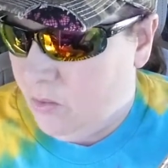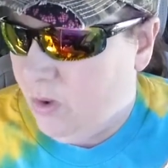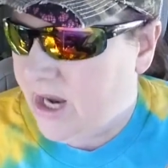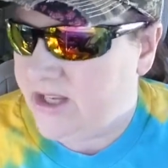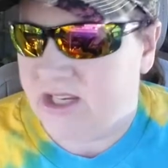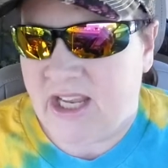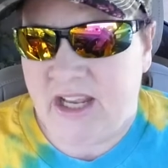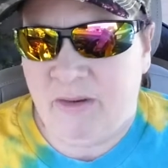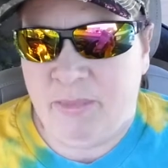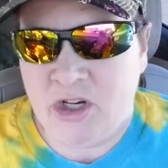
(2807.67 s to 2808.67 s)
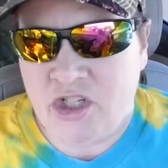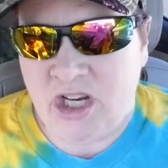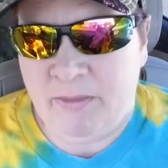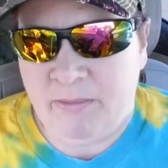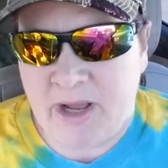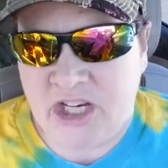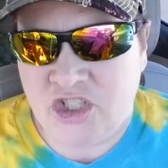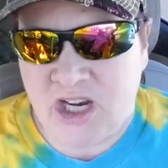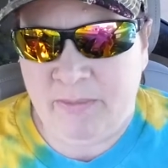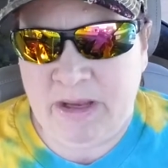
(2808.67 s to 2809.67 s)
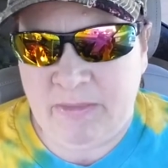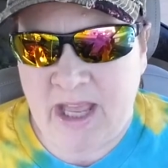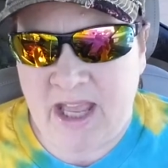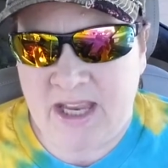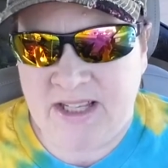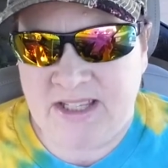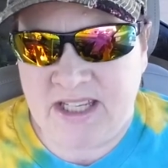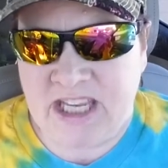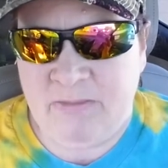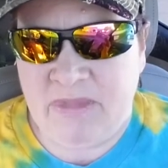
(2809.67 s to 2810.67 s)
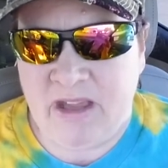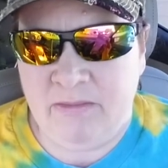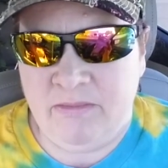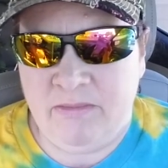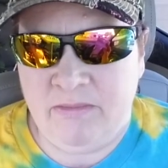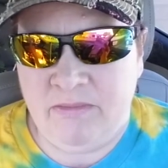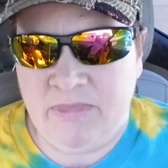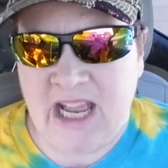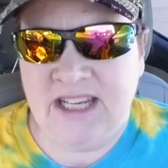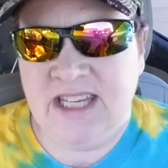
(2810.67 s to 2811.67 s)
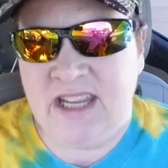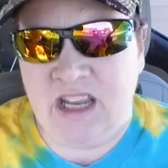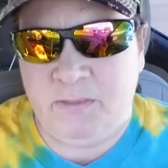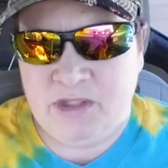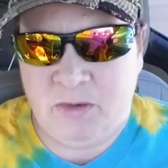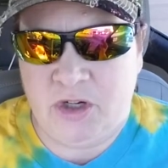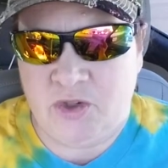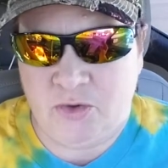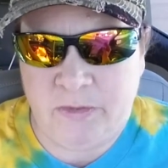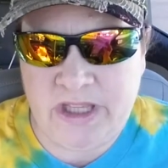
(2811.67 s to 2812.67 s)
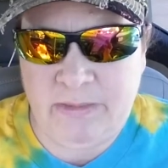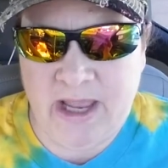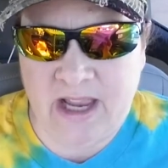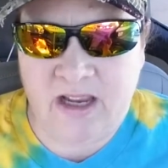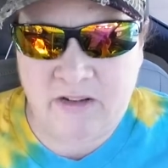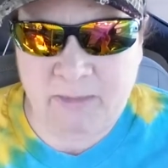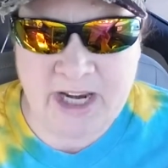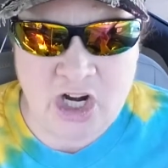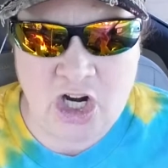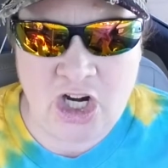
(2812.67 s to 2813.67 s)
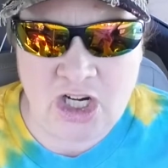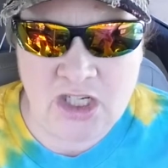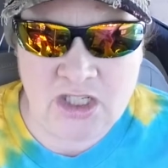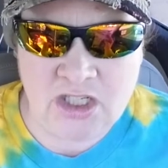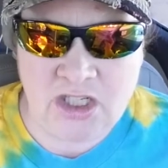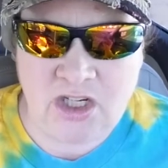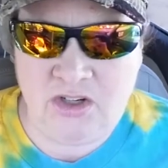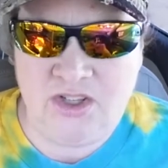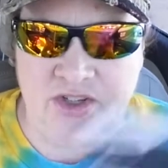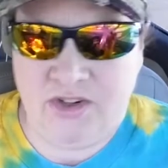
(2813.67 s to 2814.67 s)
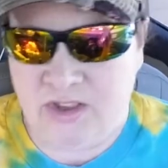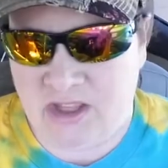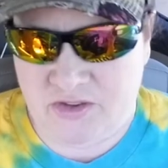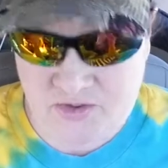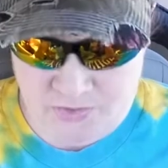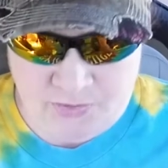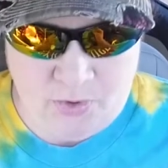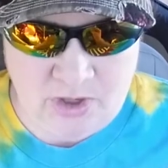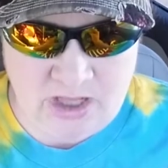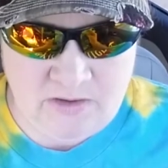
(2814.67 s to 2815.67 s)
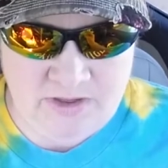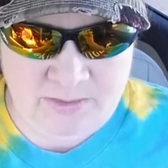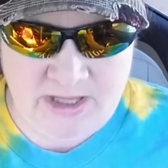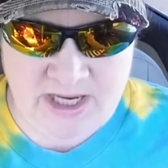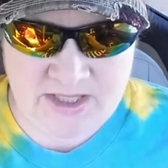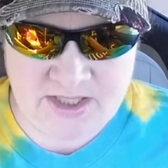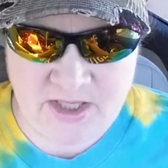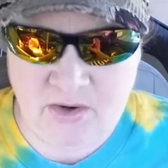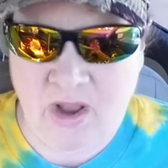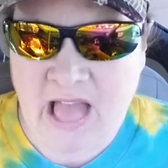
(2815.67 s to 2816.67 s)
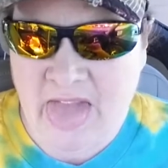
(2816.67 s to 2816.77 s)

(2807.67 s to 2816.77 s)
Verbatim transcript: way to kind of bungee up my shopping bags to keep them not taking up so much room in the back of my car, you know, because they're thrown all over the place. So